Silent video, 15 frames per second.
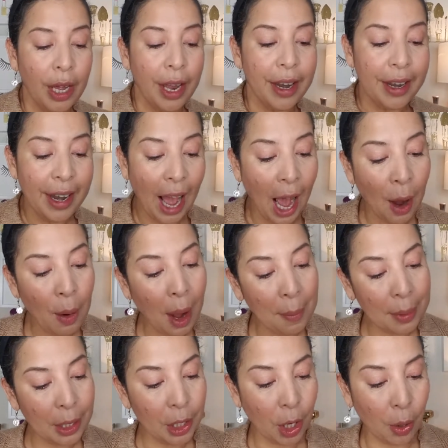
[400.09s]
Now I'm
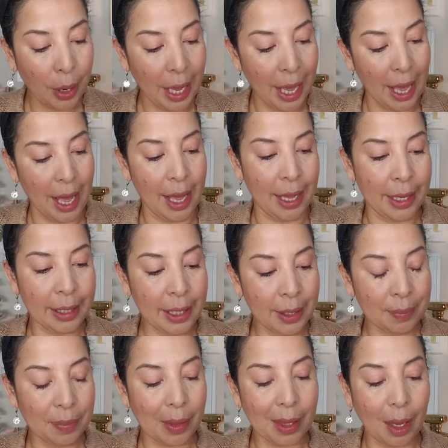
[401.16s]
going to go ahead,
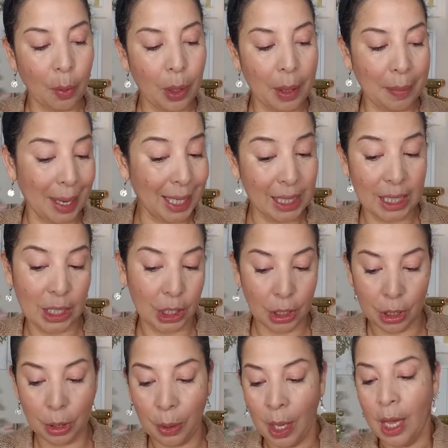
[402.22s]
what am I going to
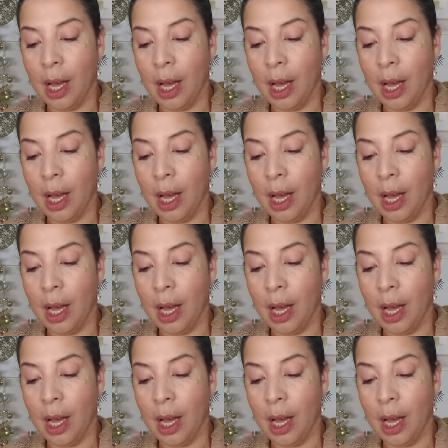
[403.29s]
do?